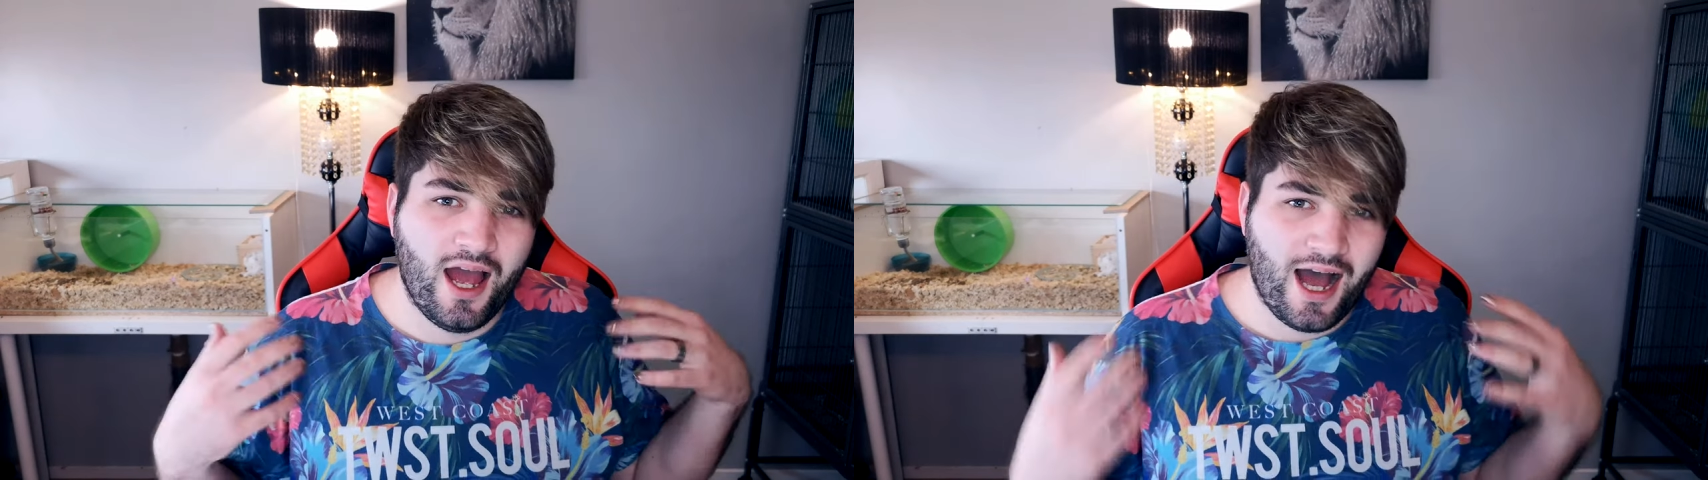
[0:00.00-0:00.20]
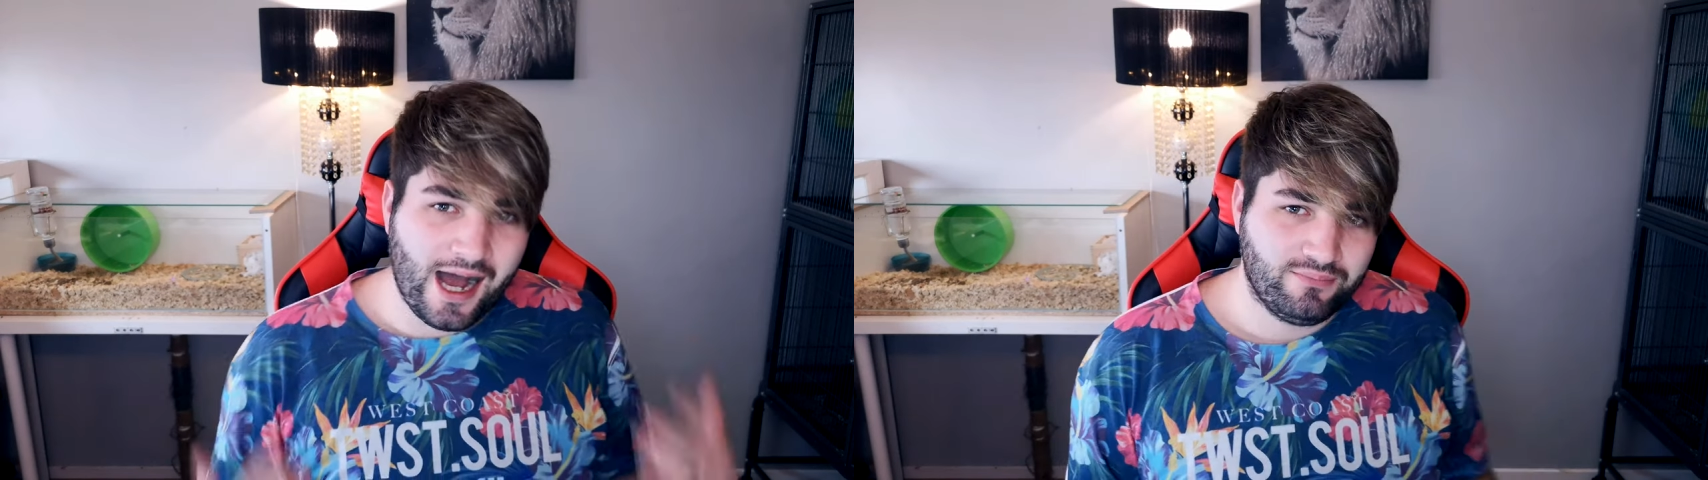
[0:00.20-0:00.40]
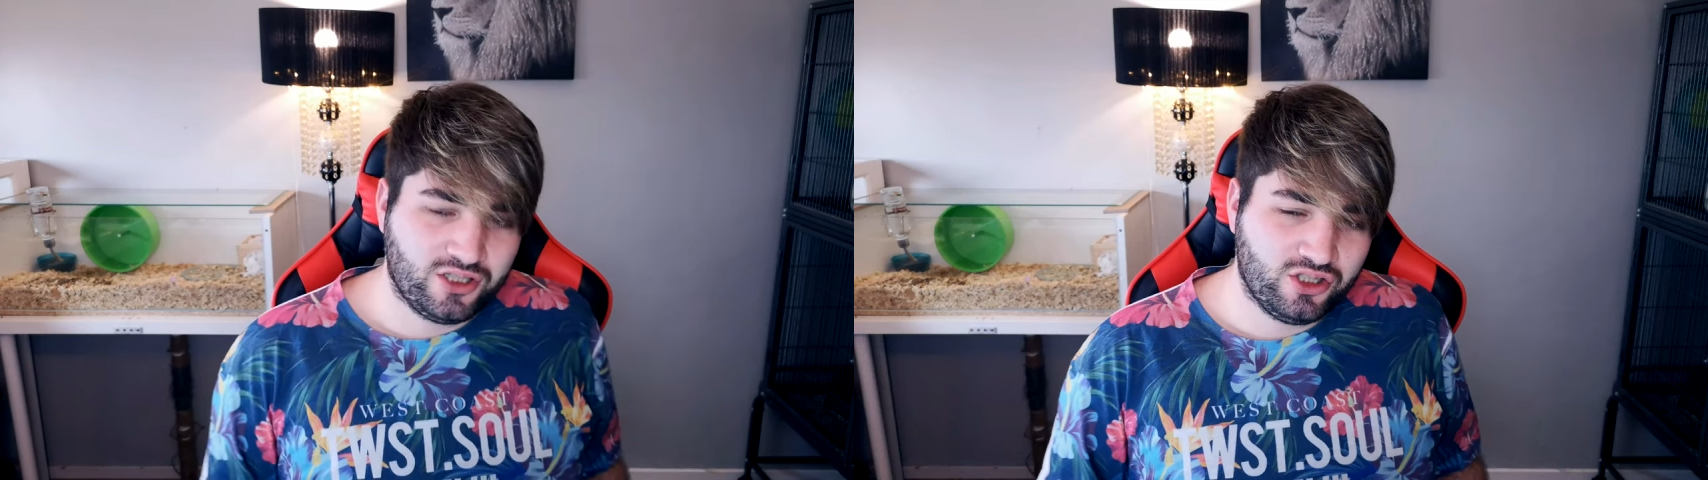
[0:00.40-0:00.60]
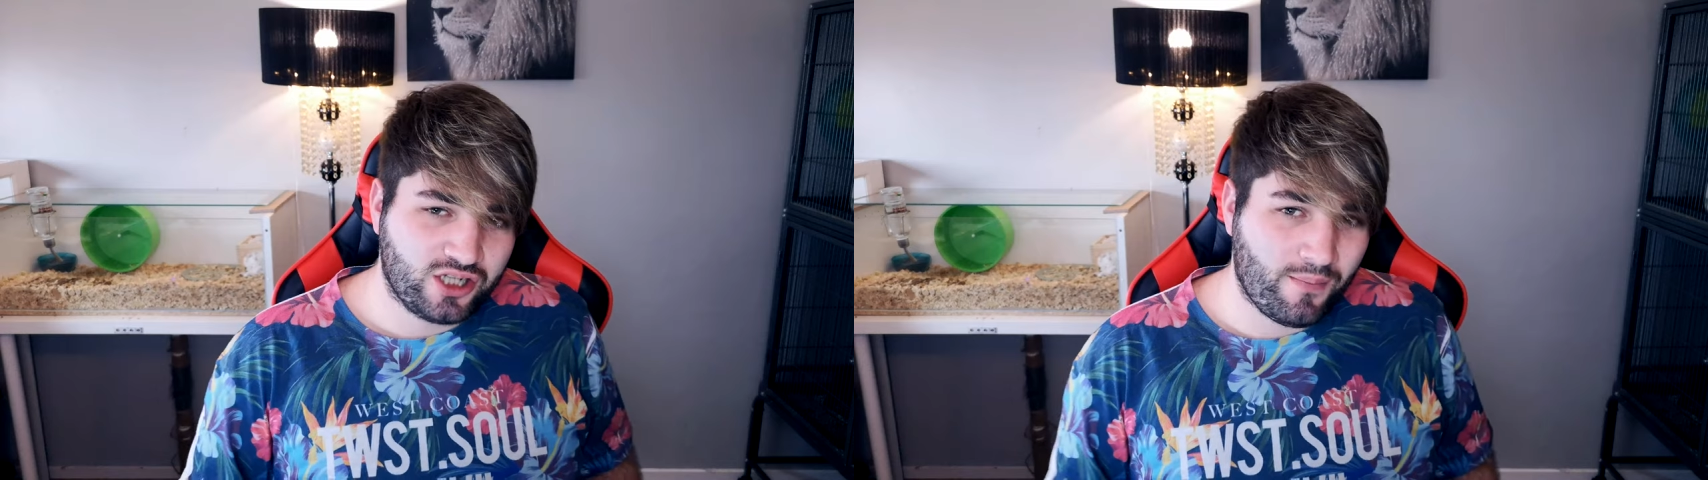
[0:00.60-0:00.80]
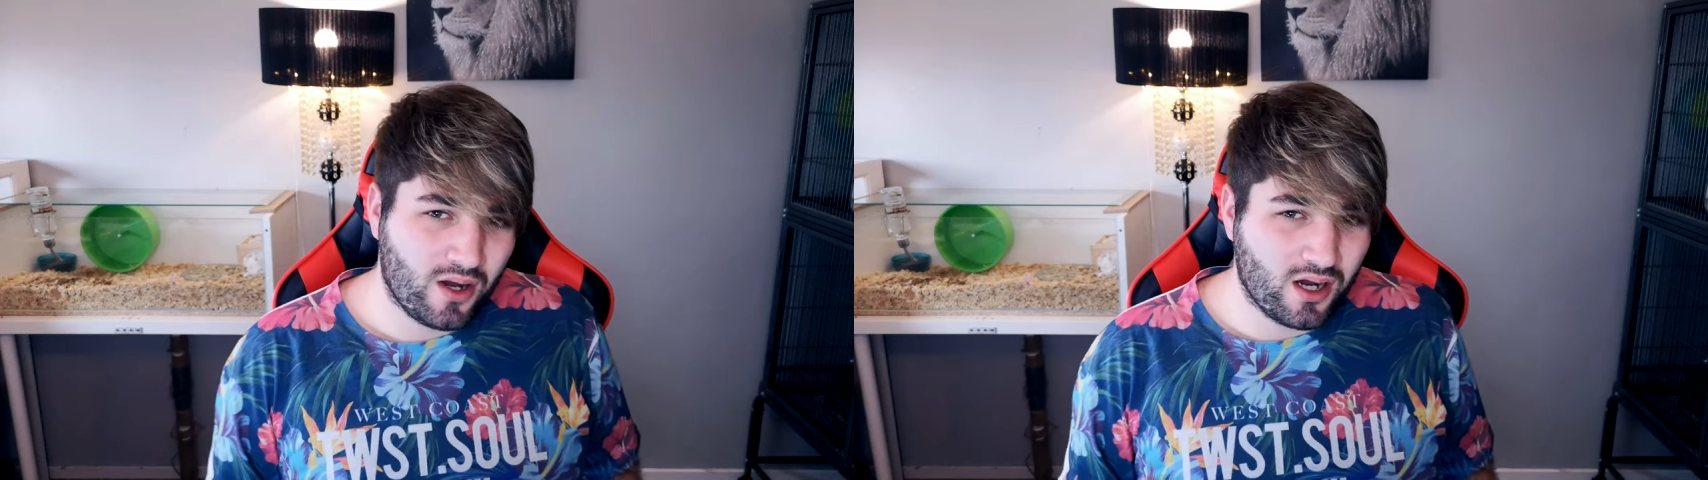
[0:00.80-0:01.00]
Hamsters,
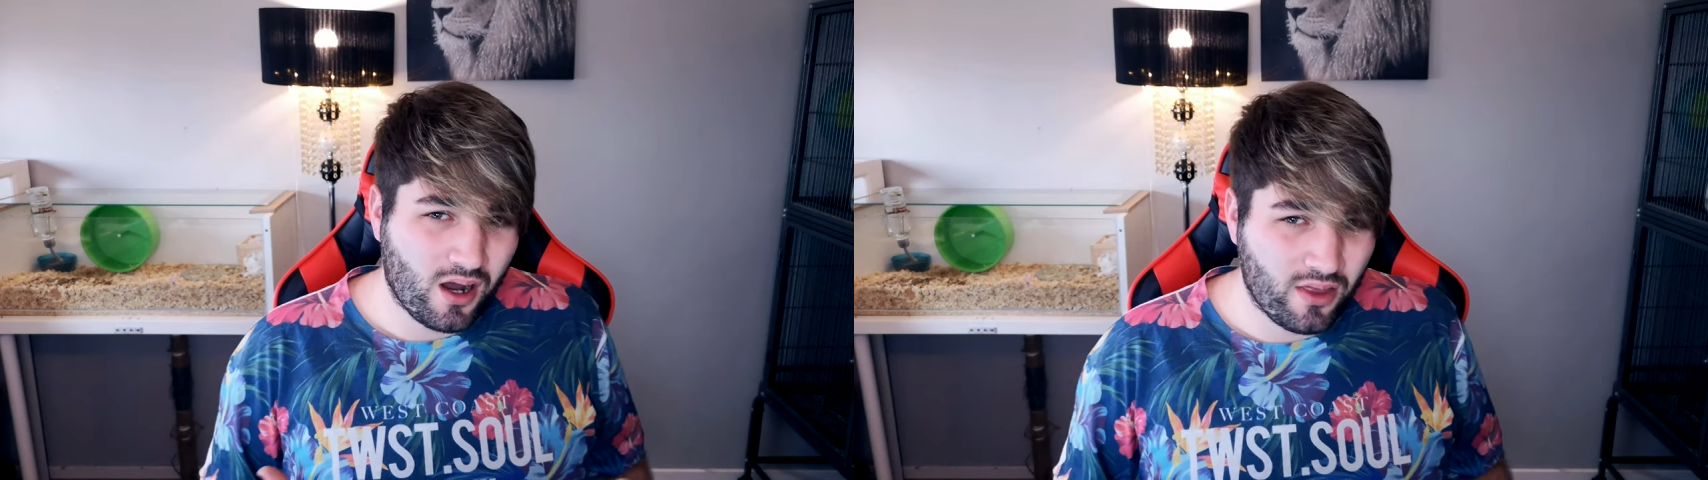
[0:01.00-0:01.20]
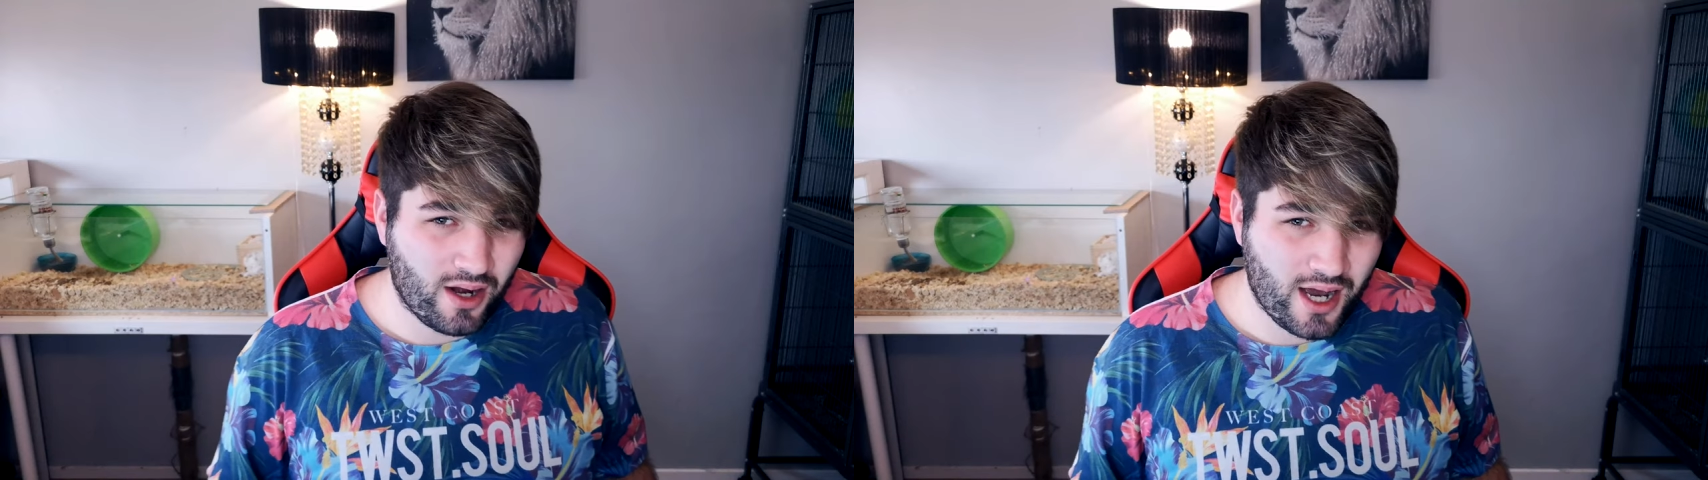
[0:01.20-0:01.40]
among other